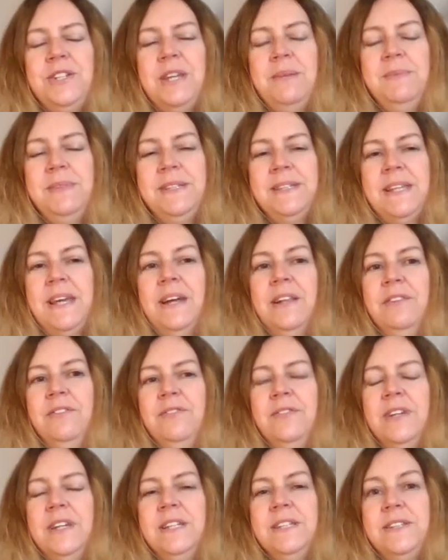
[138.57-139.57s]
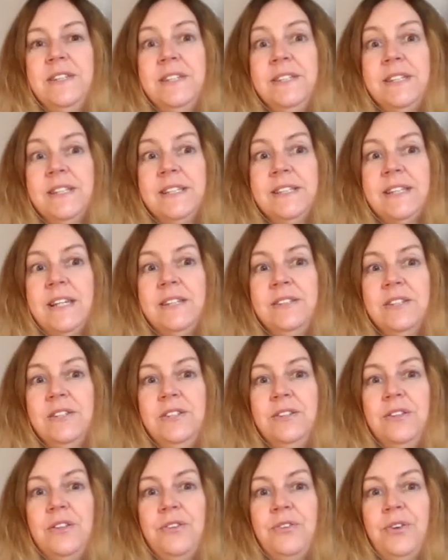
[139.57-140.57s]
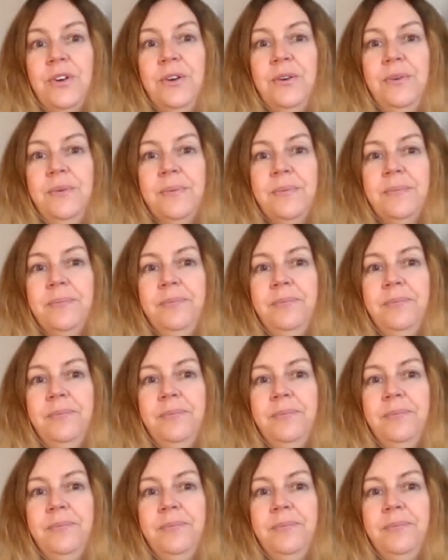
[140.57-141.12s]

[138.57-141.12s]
himself as the successor to the throne.